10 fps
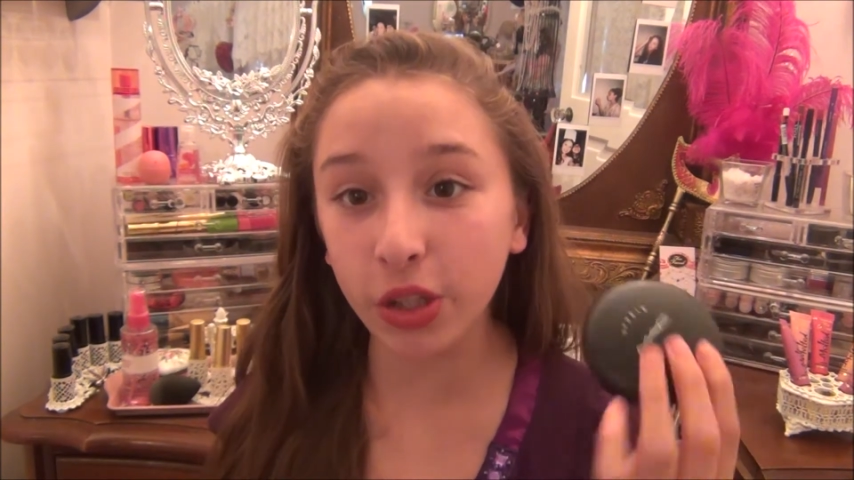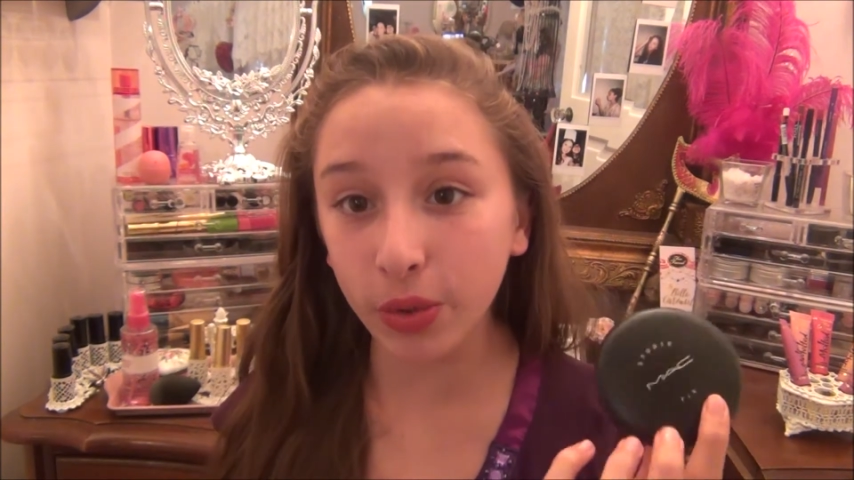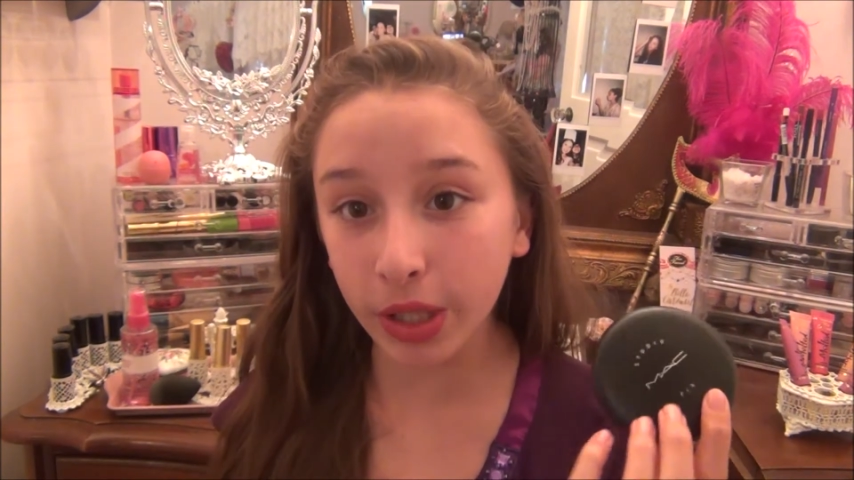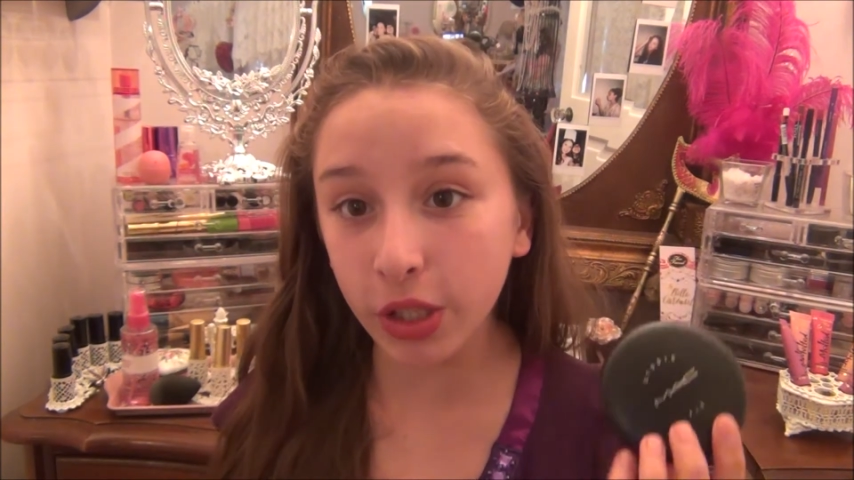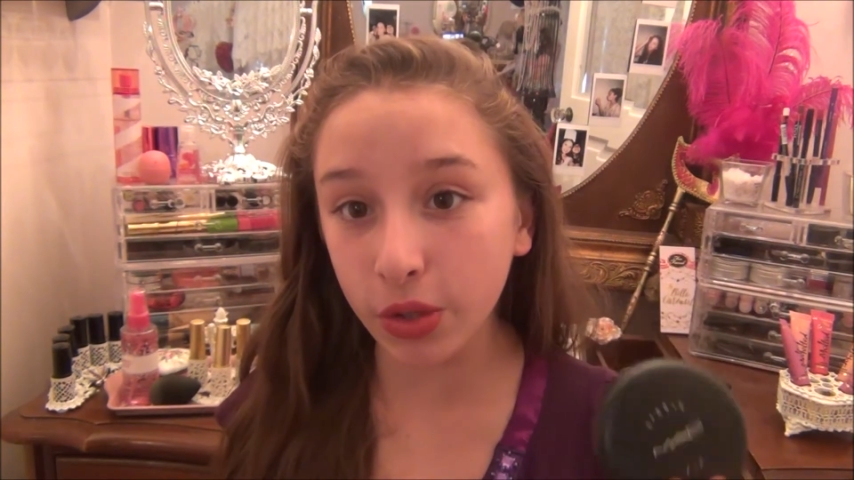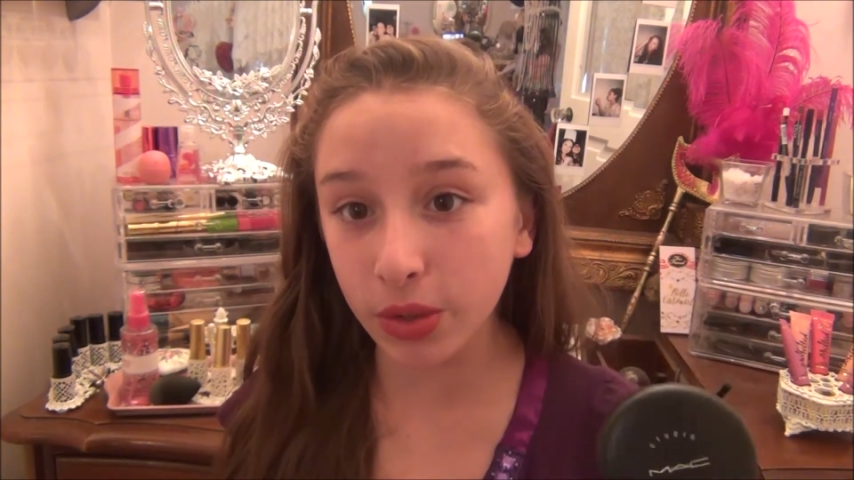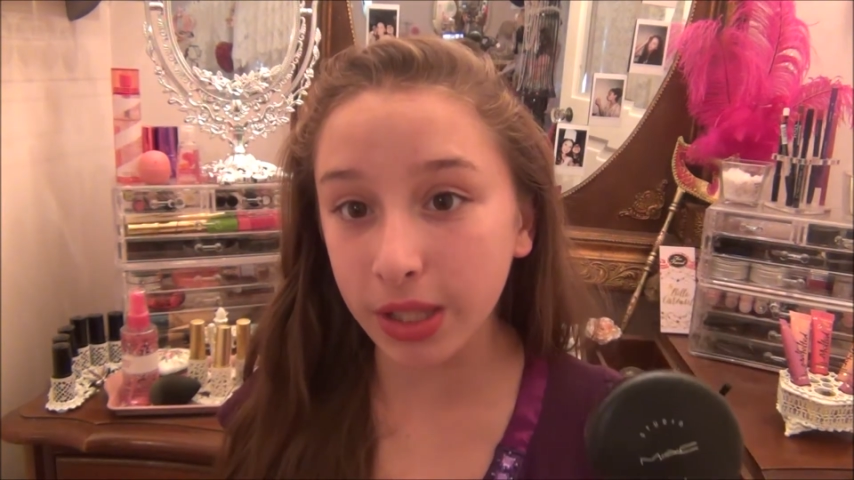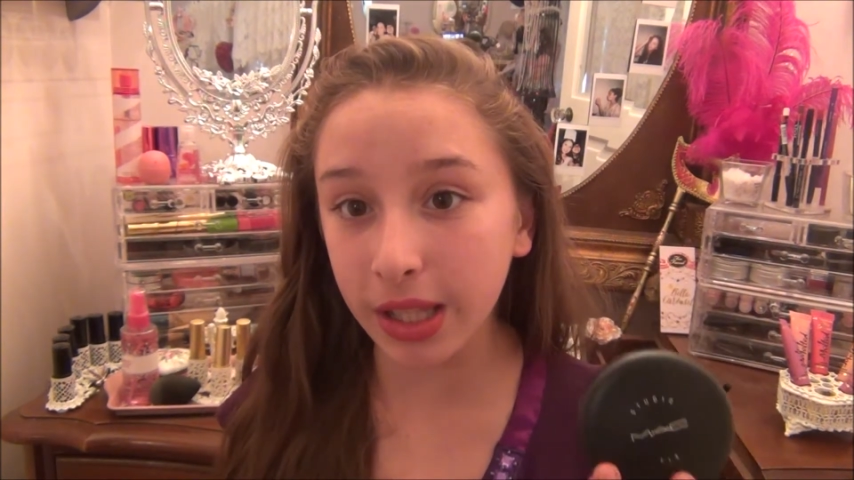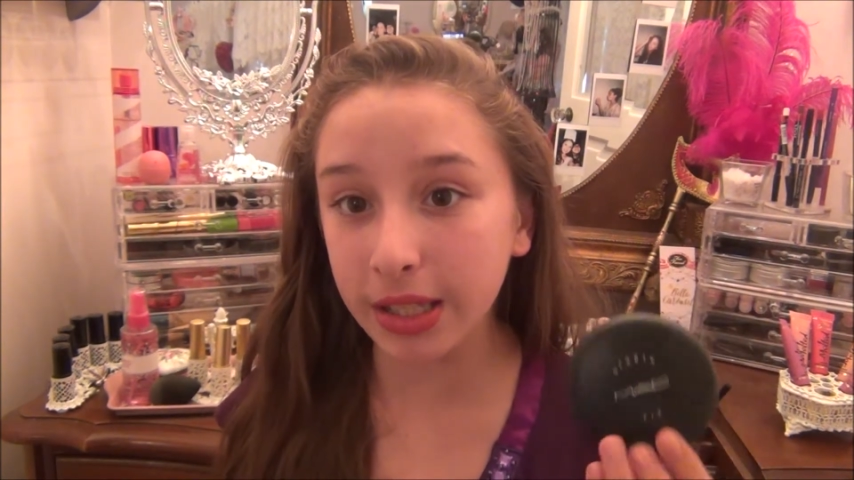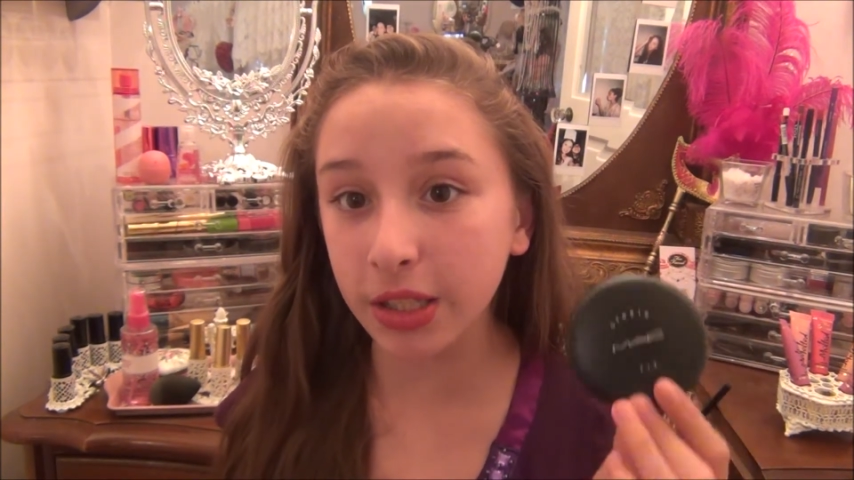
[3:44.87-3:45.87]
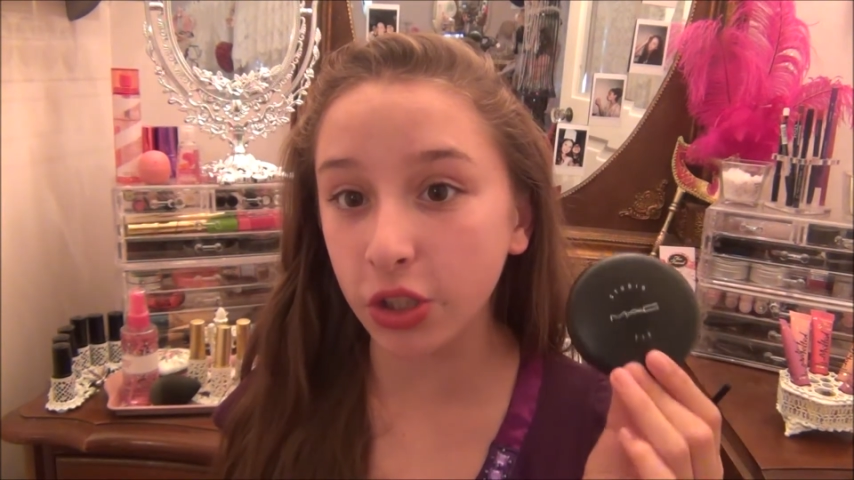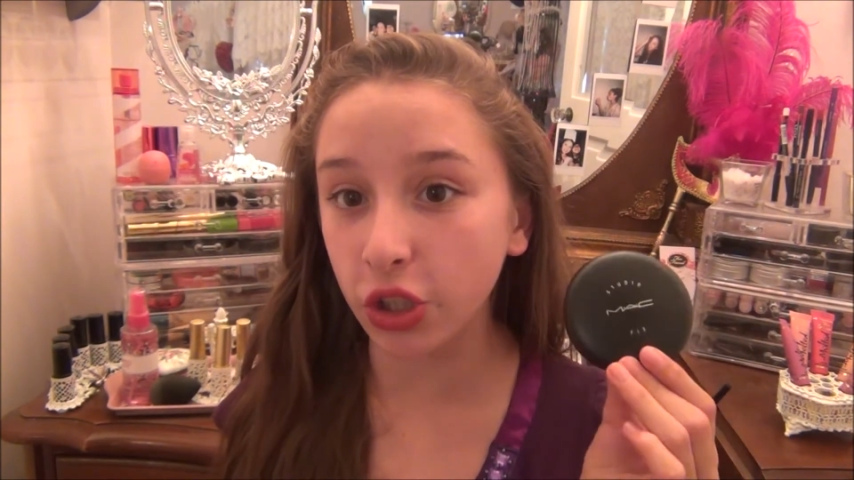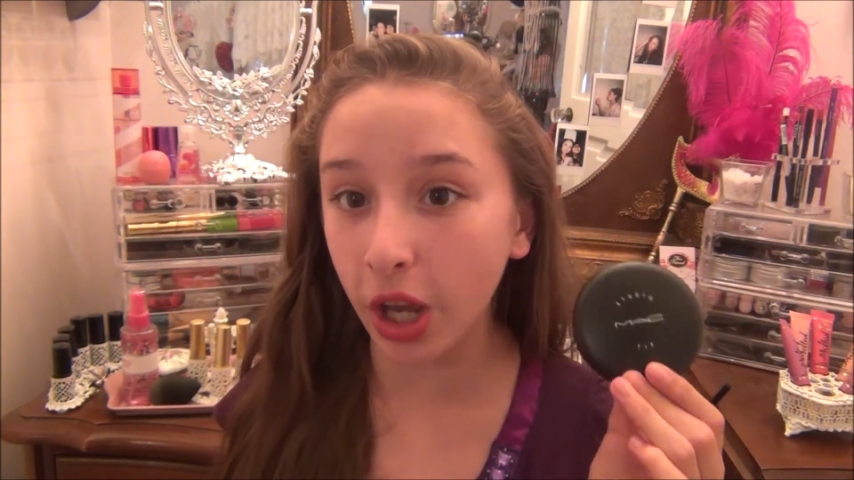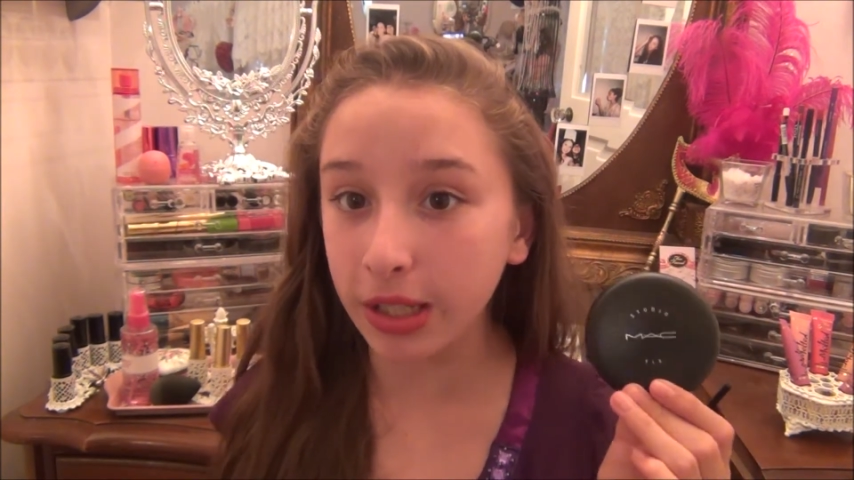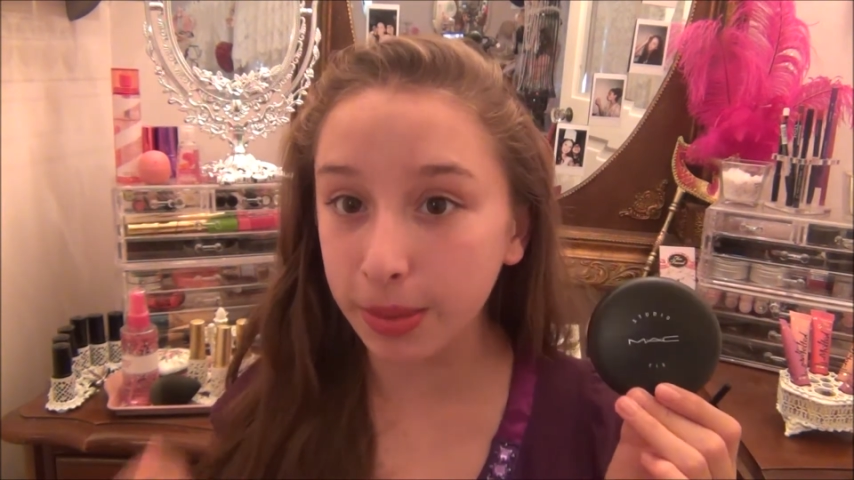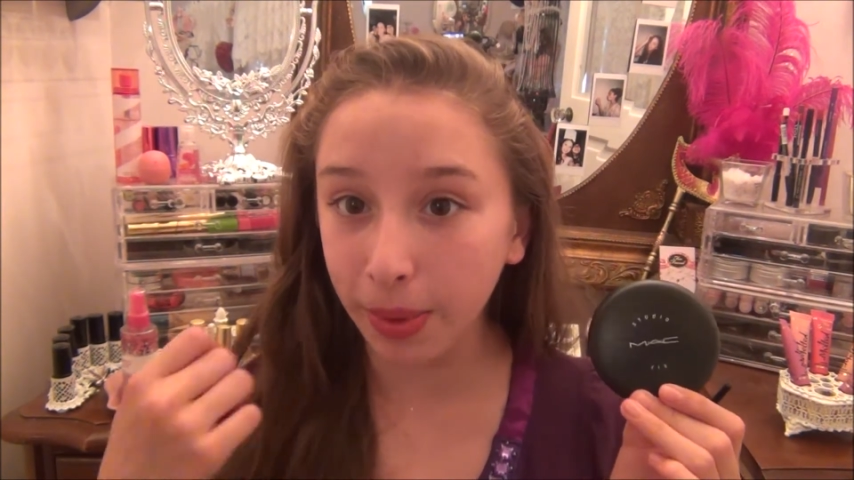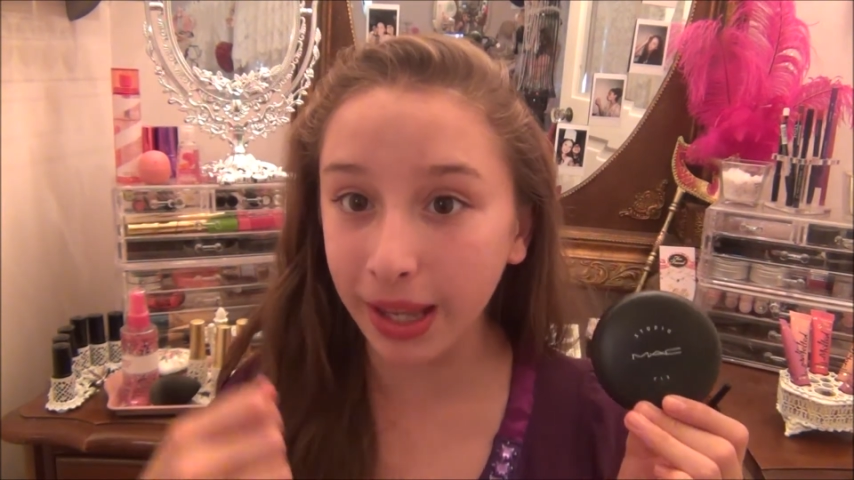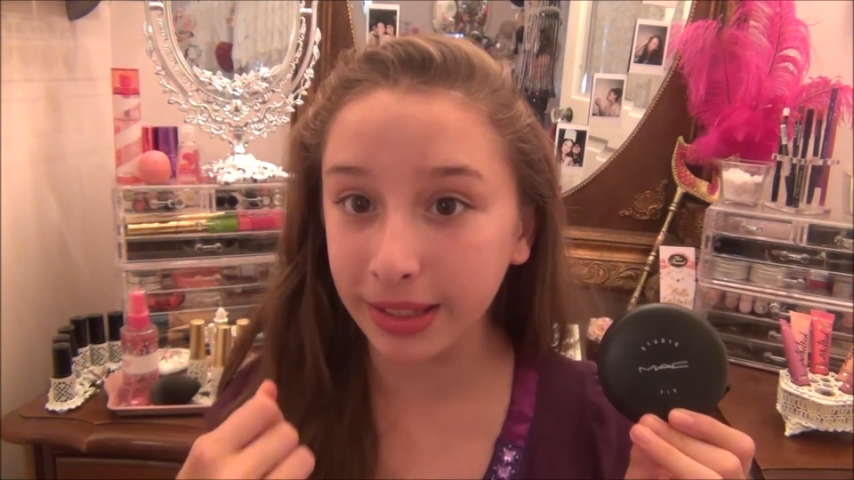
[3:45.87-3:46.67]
you can use this just by